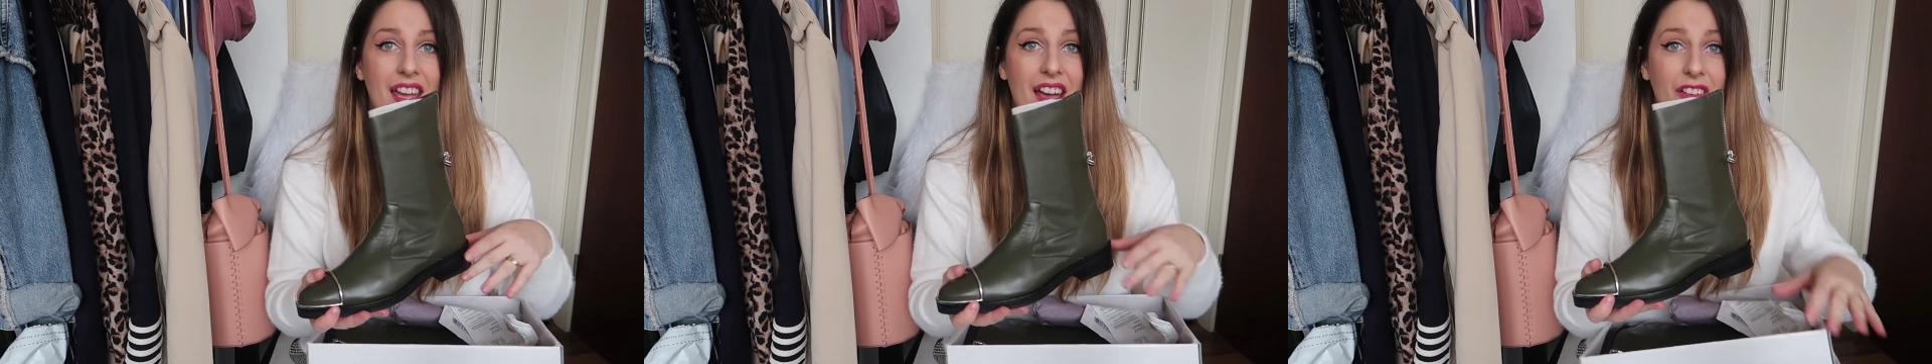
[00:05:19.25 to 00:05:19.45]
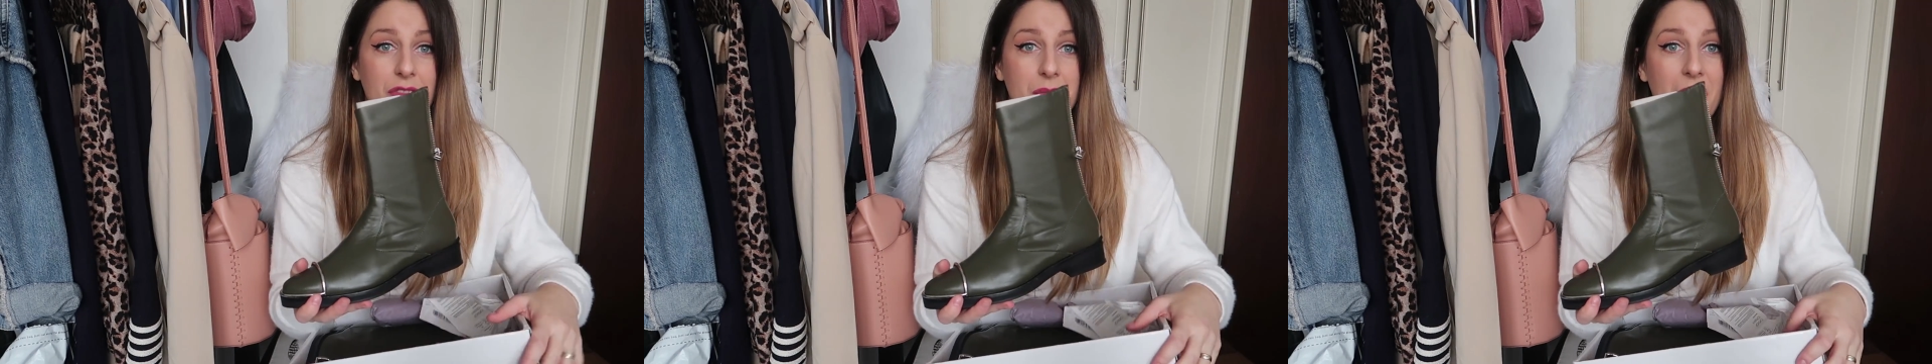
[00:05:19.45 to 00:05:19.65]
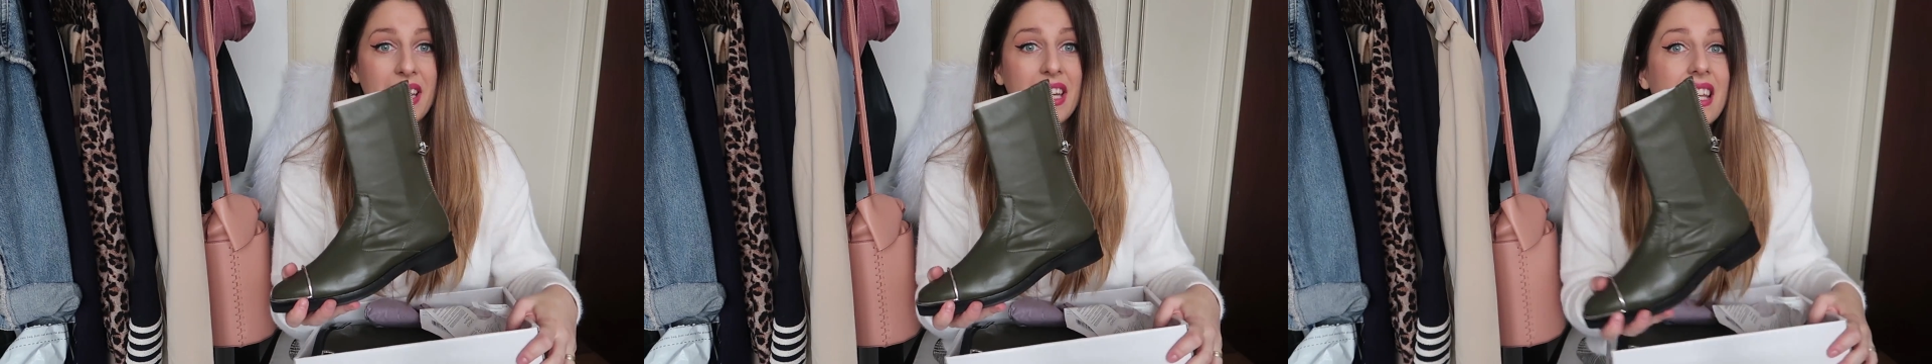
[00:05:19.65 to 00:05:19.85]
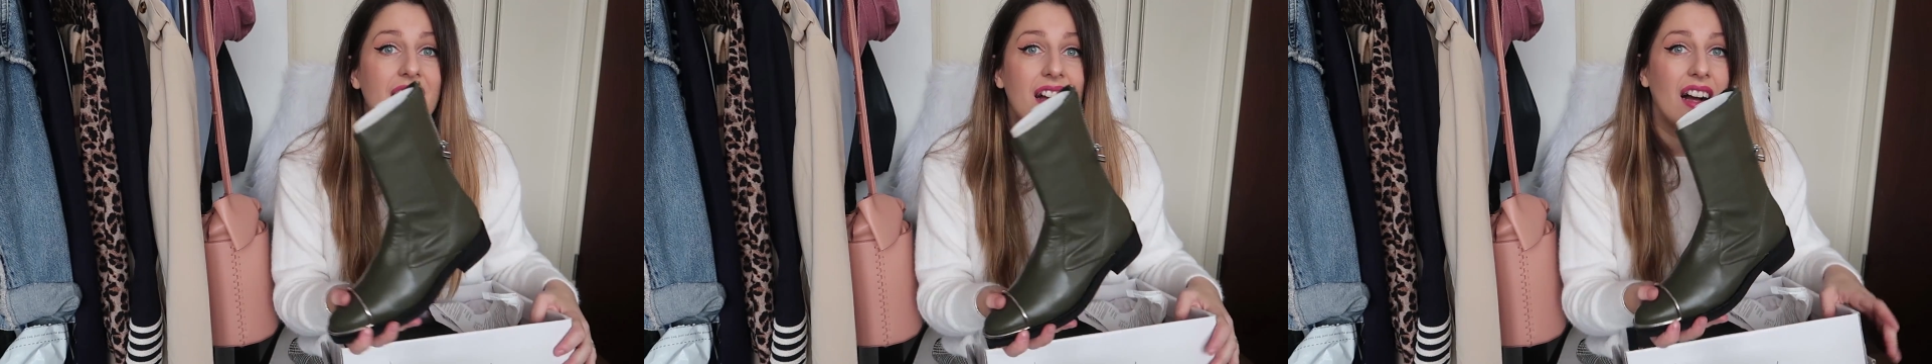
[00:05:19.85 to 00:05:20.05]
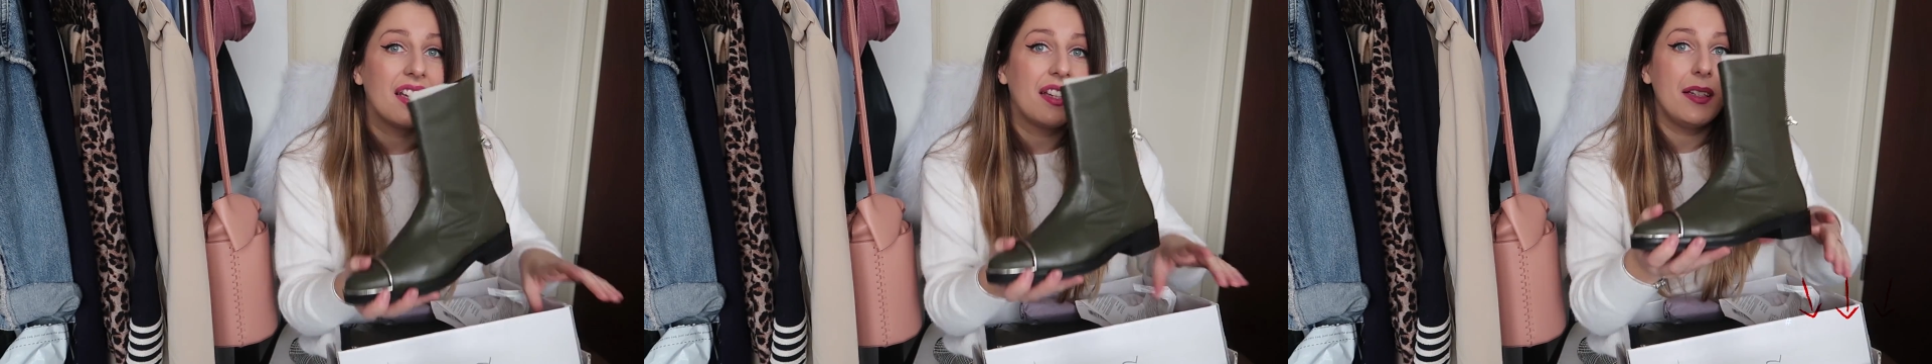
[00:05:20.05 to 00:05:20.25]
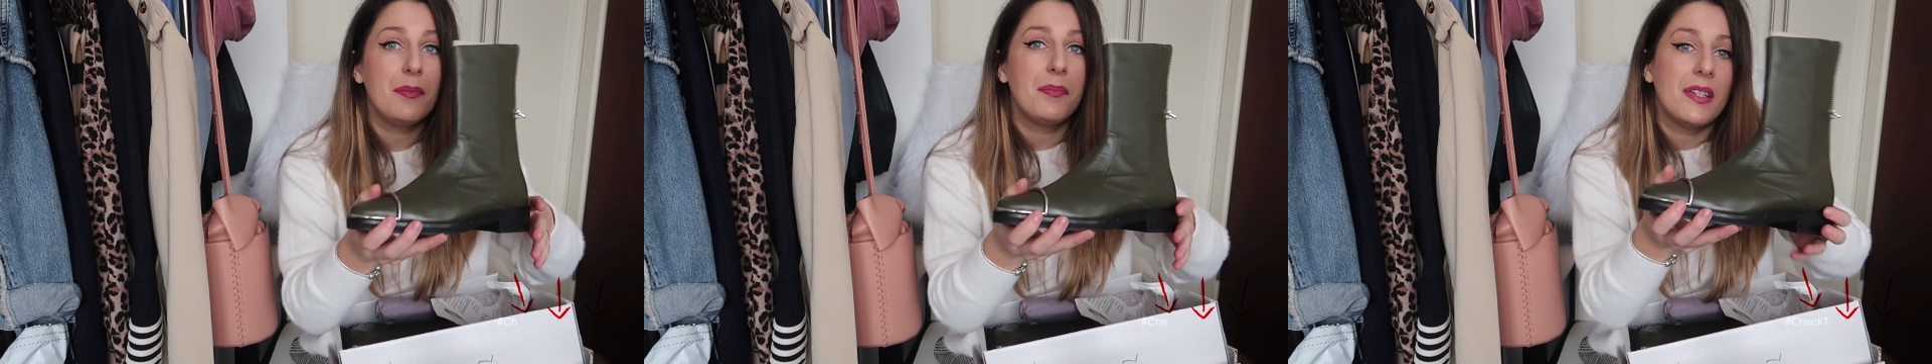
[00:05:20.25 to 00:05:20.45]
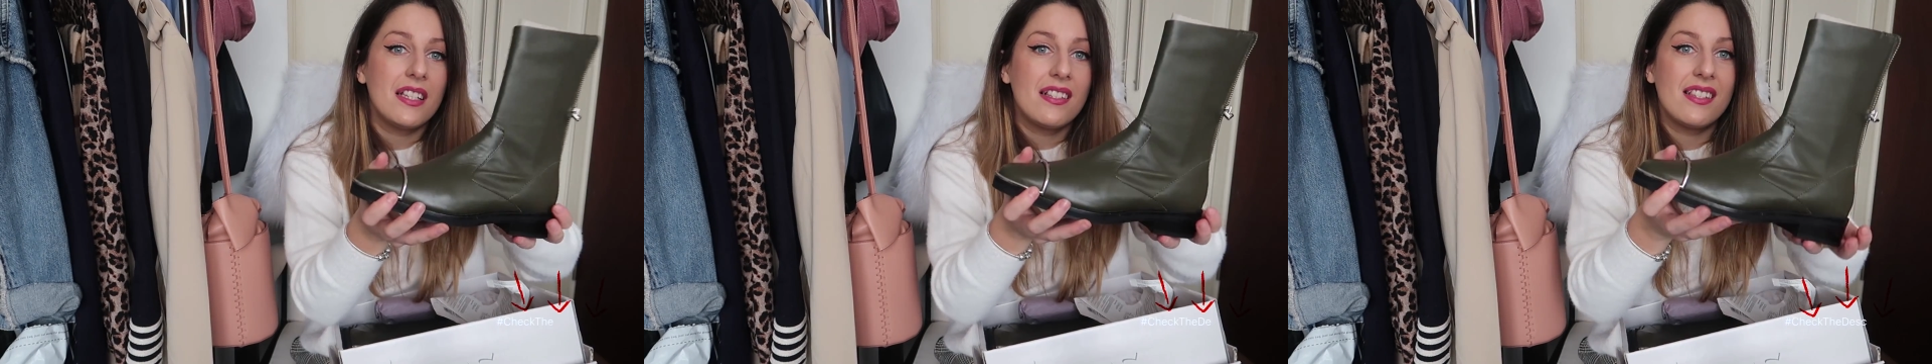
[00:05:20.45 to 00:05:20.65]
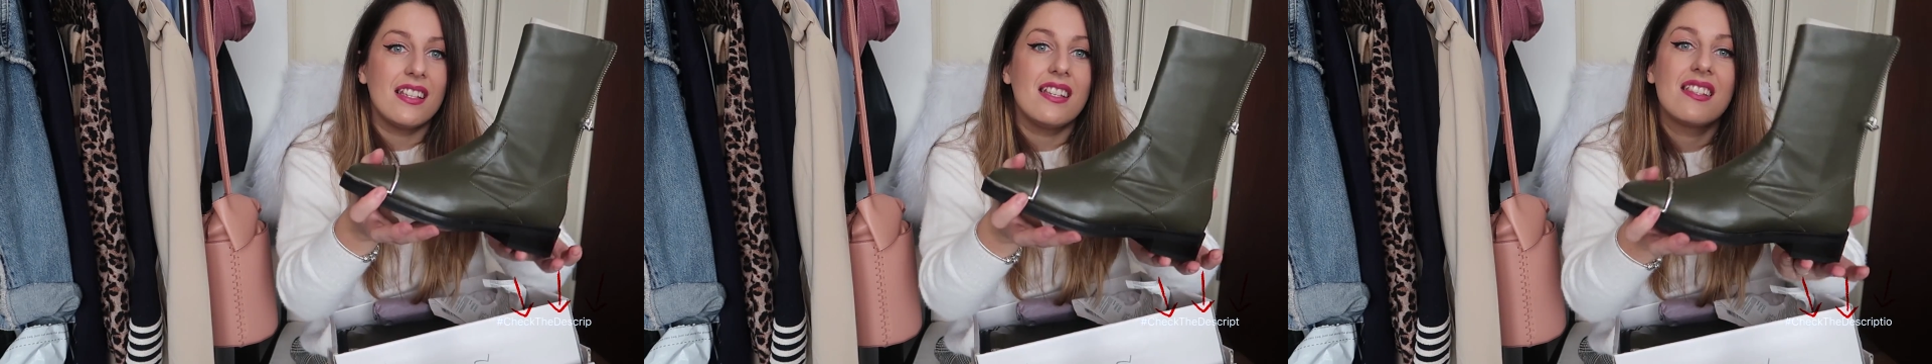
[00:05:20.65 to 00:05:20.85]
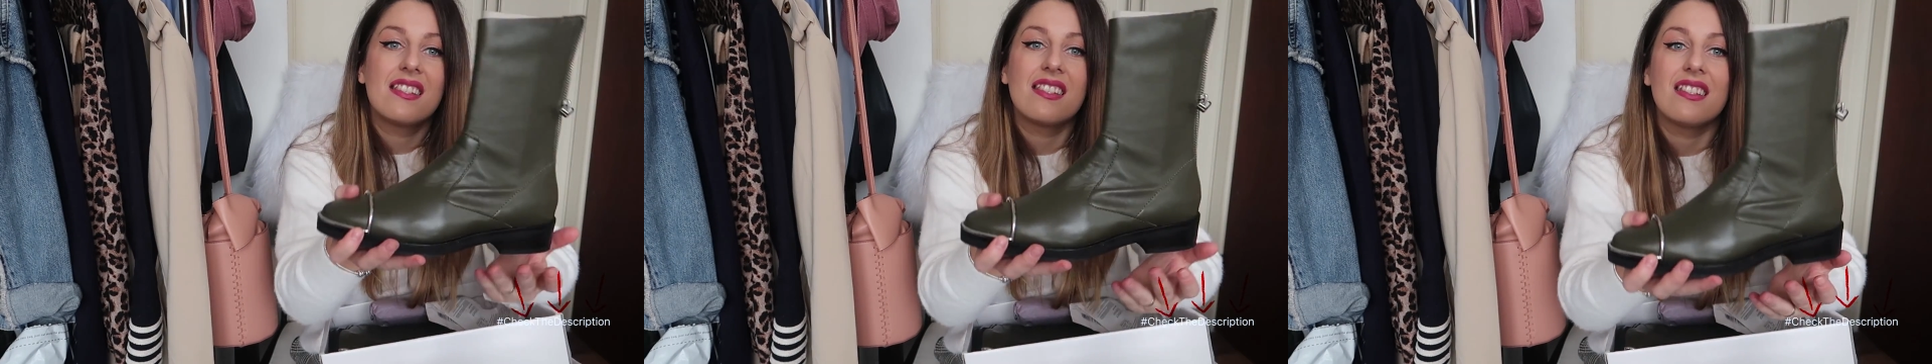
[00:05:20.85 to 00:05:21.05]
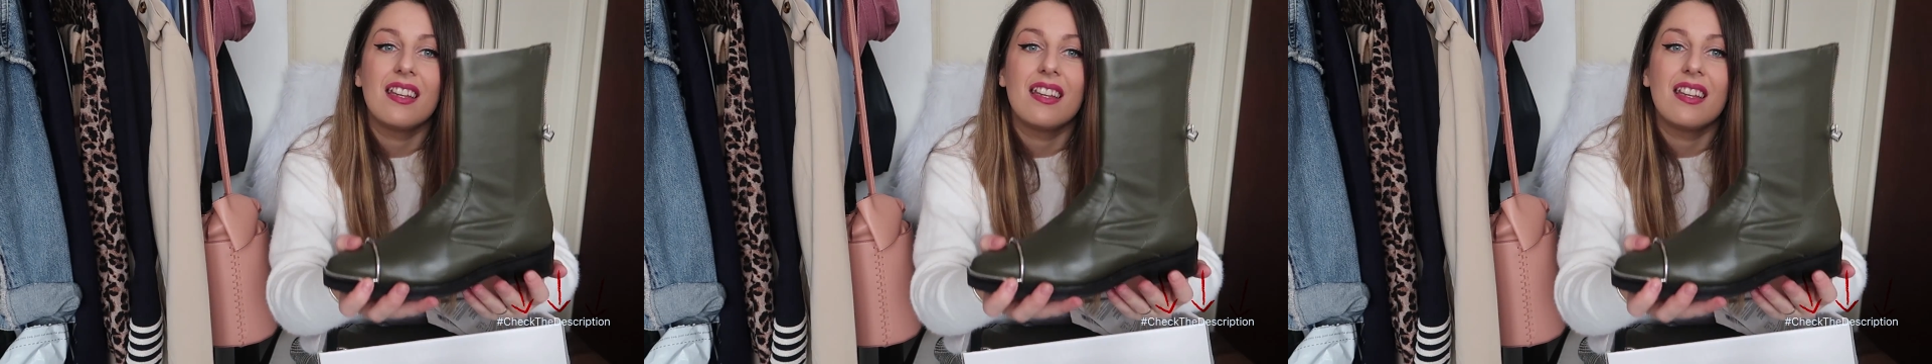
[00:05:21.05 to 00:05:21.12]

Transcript: have many khaki pieces